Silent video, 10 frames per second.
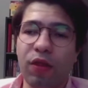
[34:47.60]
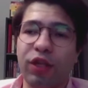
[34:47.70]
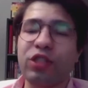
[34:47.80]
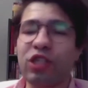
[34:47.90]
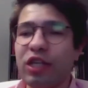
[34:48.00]

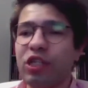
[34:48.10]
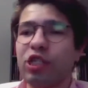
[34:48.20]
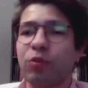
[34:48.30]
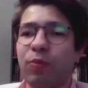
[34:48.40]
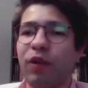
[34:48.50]
the
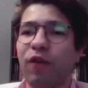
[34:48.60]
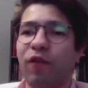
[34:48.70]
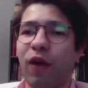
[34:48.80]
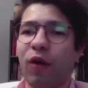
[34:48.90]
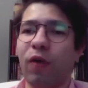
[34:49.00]
consensus would be to
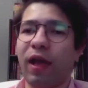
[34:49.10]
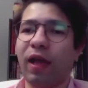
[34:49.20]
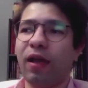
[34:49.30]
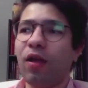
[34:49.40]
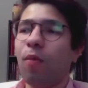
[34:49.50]
follow
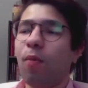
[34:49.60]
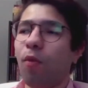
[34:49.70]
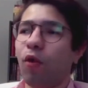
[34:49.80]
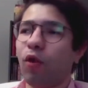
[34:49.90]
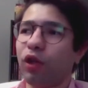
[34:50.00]
a
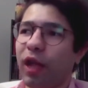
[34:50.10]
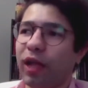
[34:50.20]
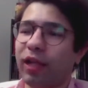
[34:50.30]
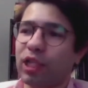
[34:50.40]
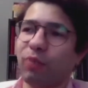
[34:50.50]
more
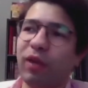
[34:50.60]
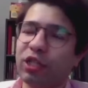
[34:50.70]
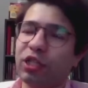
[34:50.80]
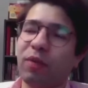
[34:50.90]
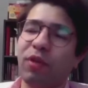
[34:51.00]
likely explanation,